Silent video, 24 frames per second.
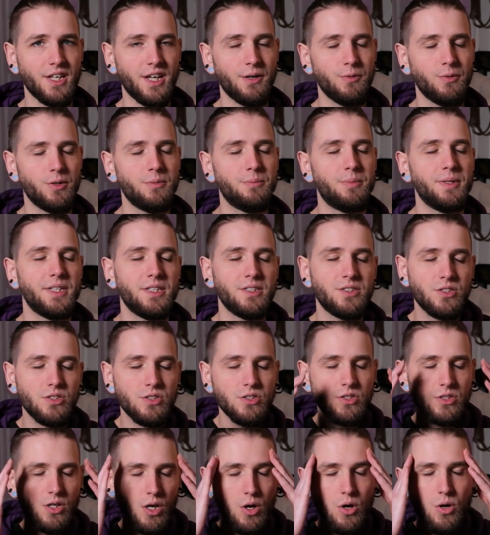it would be
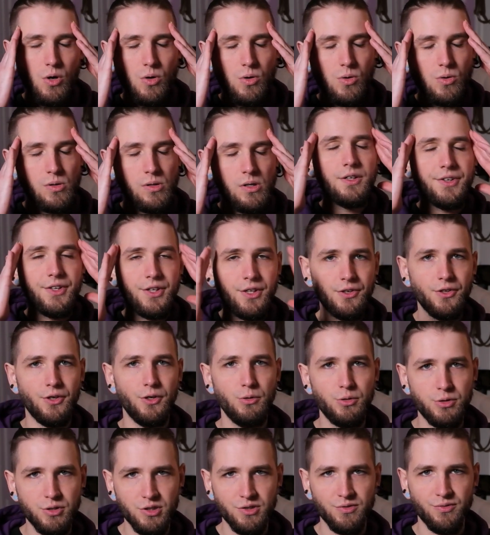so
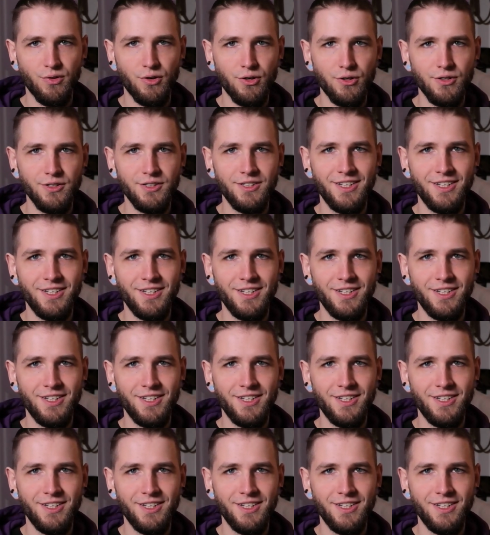useful.